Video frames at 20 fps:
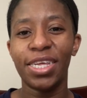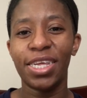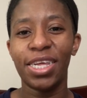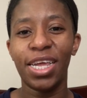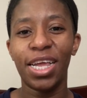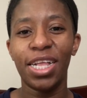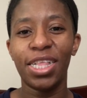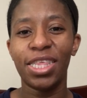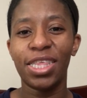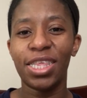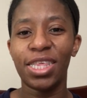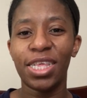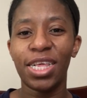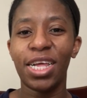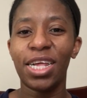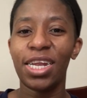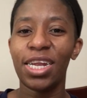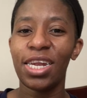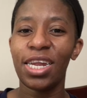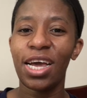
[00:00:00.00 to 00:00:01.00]
it's
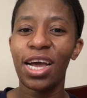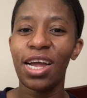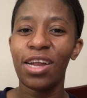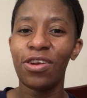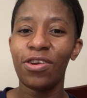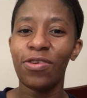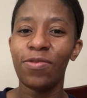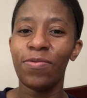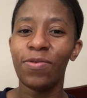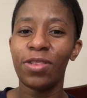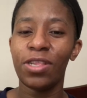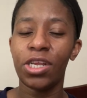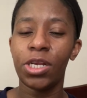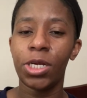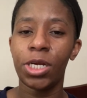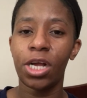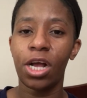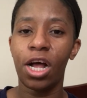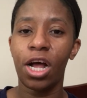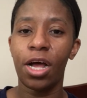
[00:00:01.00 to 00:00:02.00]
not doing the
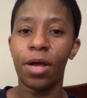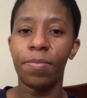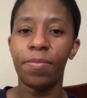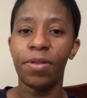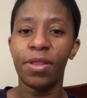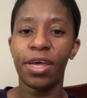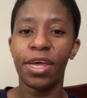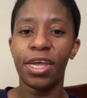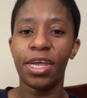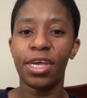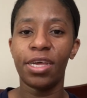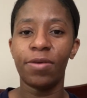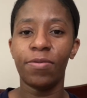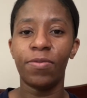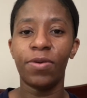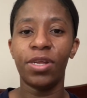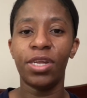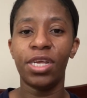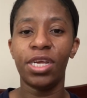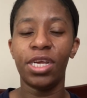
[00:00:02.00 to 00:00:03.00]
job. Like,
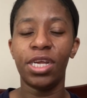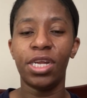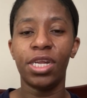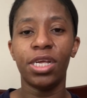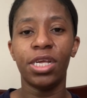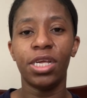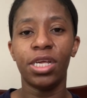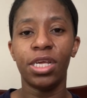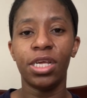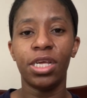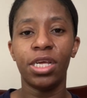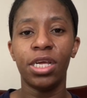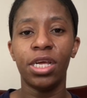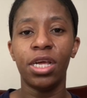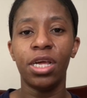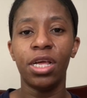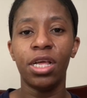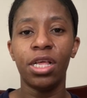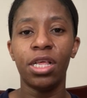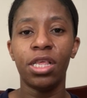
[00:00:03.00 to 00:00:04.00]
we need
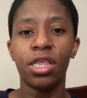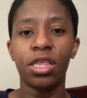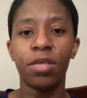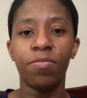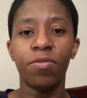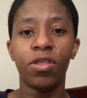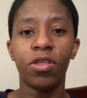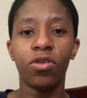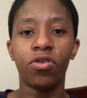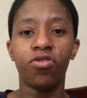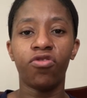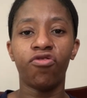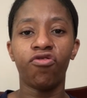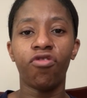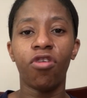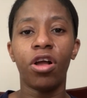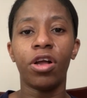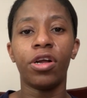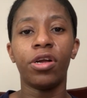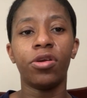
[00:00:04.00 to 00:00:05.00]
something a little
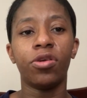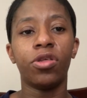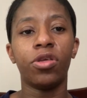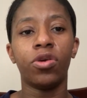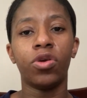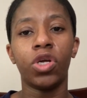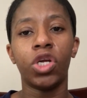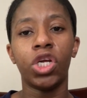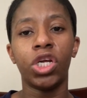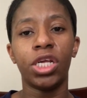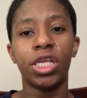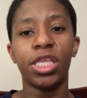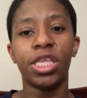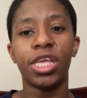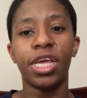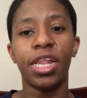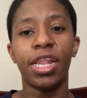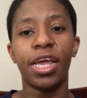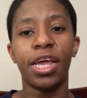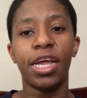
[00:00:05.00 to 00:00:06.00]
stronger. So she
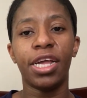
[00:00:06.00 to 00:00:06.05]
said I